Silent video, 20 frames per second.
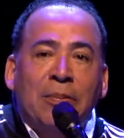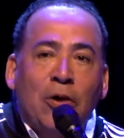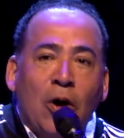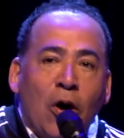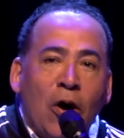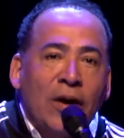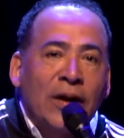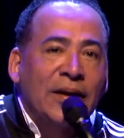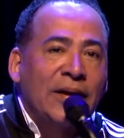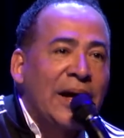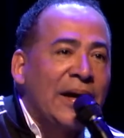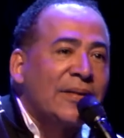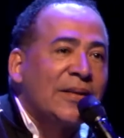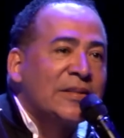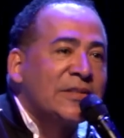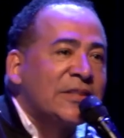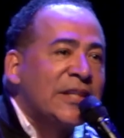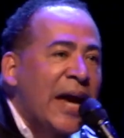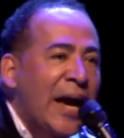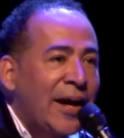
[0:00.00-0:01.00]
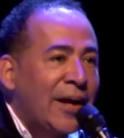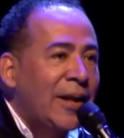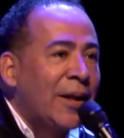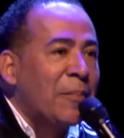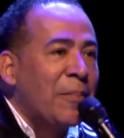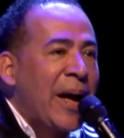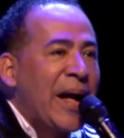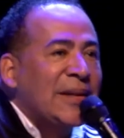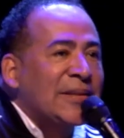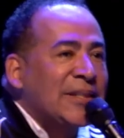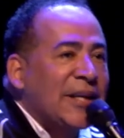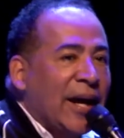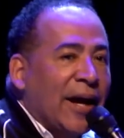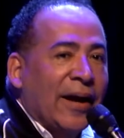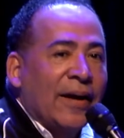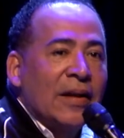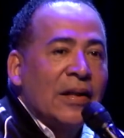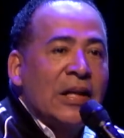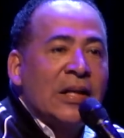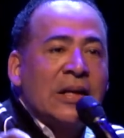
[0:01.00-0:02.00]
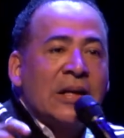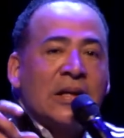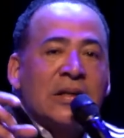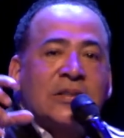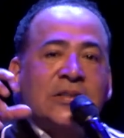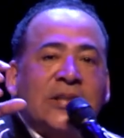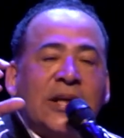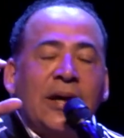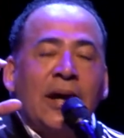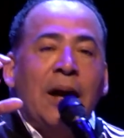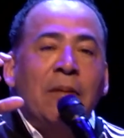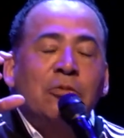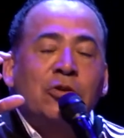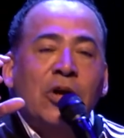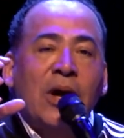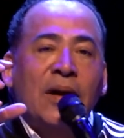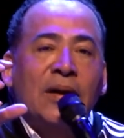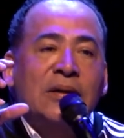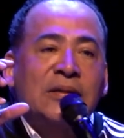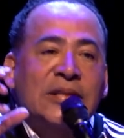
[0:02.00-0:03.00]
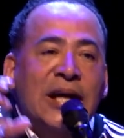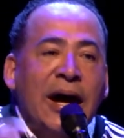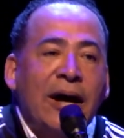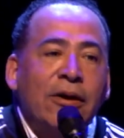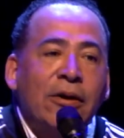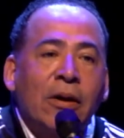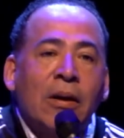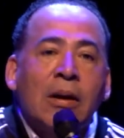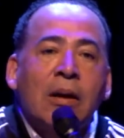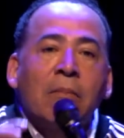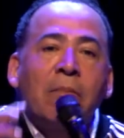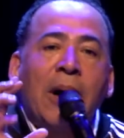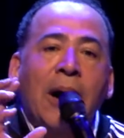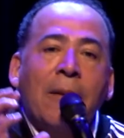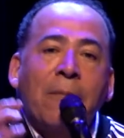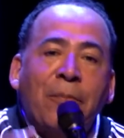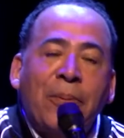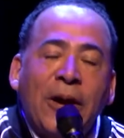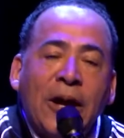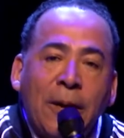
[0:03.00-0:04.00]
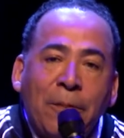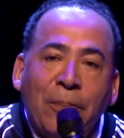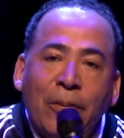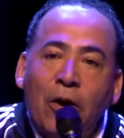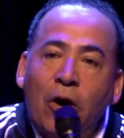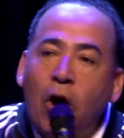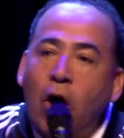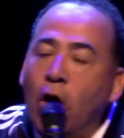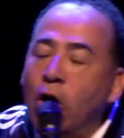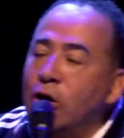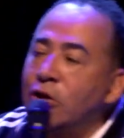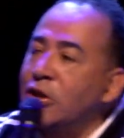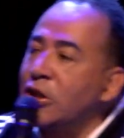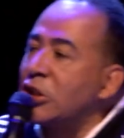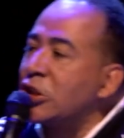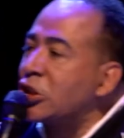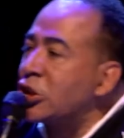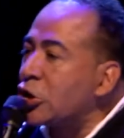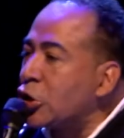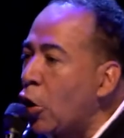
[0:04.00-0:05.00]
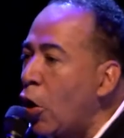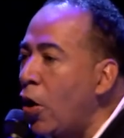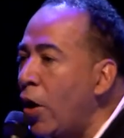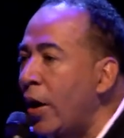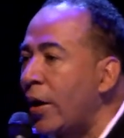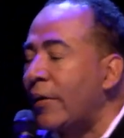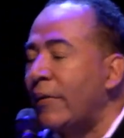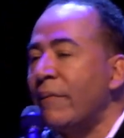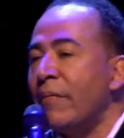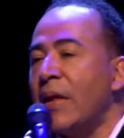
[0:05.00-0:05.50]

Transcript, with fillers: going and get to San Clemente. See, I'm trying to tell you, my people are destroyed.